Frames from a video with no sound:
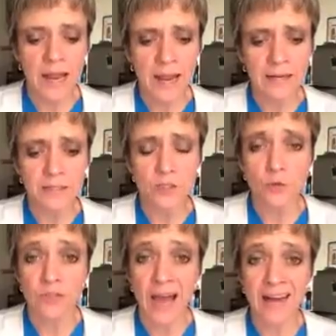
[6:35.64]
And
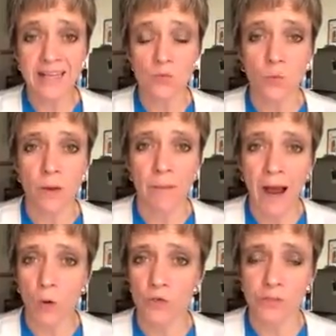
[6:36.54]
so that is what
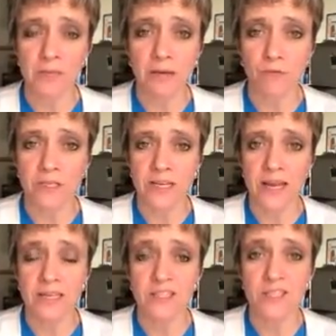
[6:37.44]
powers me every
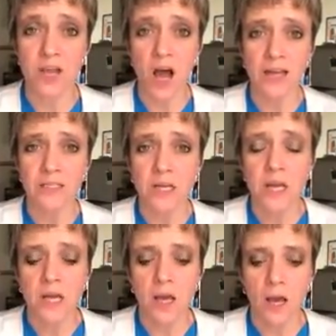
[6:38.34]
day. It's not,
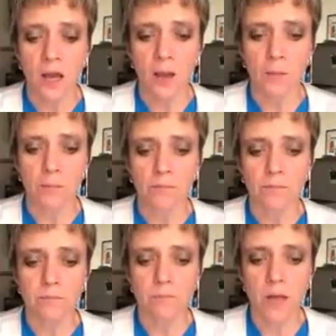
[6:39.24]
and
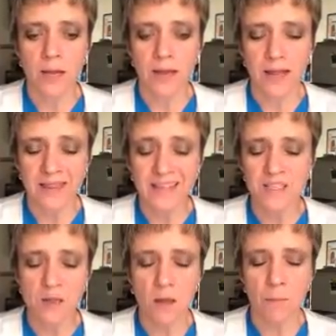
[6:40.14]

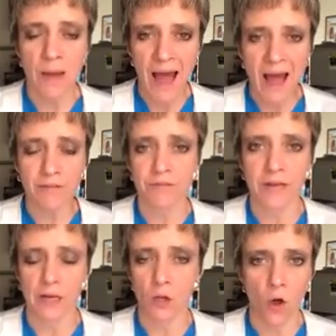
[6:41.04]
that's a path
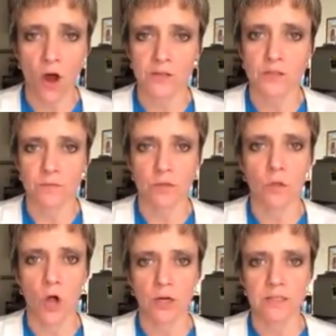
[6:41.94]
that I lost for a
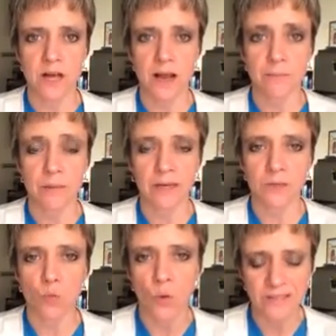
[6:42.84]
long time,
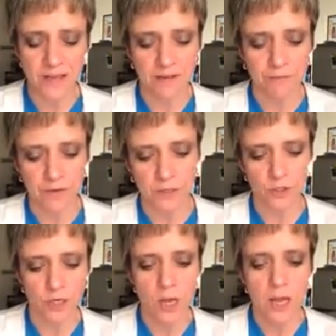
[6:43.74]
because once I
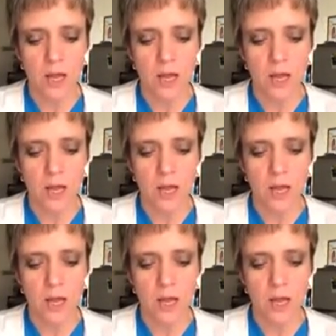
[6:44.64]
finished